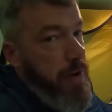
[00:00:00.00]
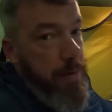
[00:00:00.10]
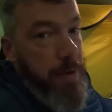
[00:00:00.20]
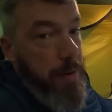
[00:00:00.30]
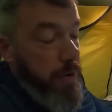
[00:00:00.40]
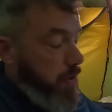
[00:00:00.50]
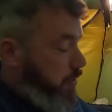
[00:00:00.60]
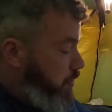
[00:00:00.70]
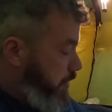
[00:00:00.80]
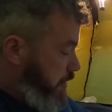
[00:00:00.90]
run out of map, I could
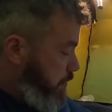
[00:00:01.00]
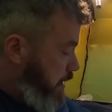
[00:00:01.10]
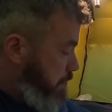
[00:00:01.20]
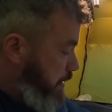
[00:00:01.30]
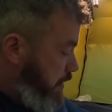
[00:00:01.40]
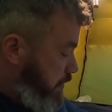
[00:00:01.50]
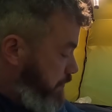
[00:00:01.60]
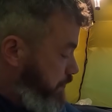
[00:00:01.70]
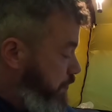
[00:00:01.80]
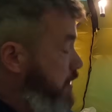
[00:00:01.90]
have gone anywhere, but
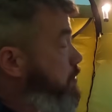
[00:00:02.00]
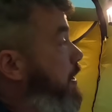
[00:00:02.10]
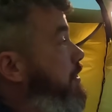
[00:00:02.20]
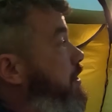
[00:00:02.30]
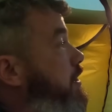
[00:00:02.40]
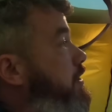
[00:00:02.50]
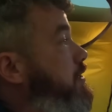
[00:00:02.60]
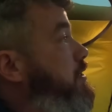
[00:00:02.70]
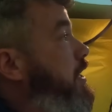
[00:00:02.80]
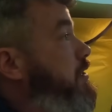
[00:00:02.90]
this weather
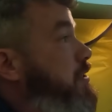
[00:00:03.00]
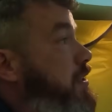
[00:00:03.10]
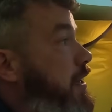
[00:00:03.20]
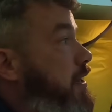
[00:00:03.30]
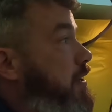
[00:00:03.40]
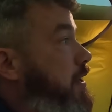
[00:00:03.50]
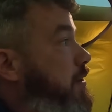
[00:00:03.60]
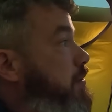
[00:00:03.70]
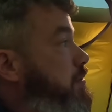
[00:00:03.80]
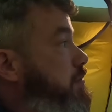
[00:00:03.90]
is set to stay in
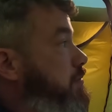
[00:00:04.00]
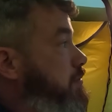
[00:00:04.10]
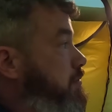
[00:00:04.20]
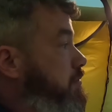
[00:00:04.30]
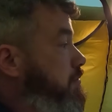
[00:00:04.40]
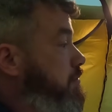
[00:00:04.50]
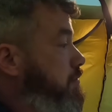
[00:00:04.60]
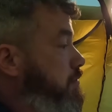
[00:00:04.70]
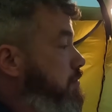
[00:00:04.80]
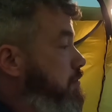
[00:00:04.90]
now
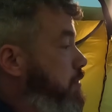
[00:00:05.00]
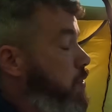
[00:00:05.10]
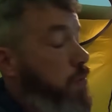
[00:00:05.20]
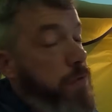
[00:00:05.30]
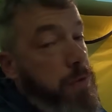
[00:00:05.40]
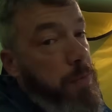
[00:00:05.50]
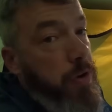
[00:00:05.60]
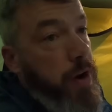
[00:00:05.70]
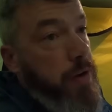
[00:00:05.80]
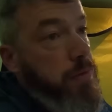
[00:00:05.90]
all of
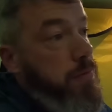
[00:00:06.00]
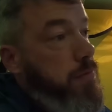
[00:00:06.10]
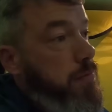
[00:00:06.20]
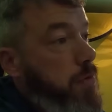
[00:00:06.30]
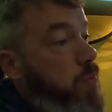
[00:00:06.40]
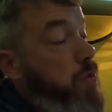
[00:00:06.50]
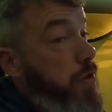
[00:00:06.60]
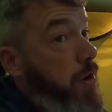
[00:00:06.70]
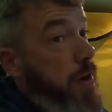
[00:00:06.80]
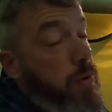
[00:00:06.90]
tomorrow, all
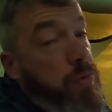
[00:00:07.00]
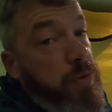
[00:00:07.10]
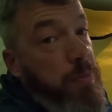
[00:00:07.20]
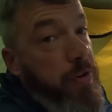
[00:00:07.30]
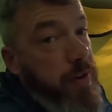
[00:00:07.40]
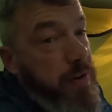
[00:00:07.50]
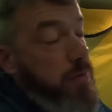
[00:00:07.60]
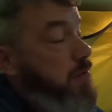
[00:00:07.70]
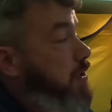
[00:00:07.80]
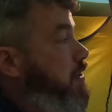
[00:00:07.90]
tonight, all
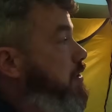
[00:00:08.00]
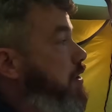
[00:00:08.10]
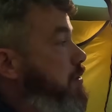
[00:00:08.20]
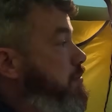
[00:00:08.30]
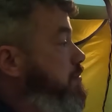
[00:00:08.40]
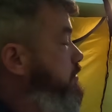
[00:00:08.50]
tomorrow, so I'm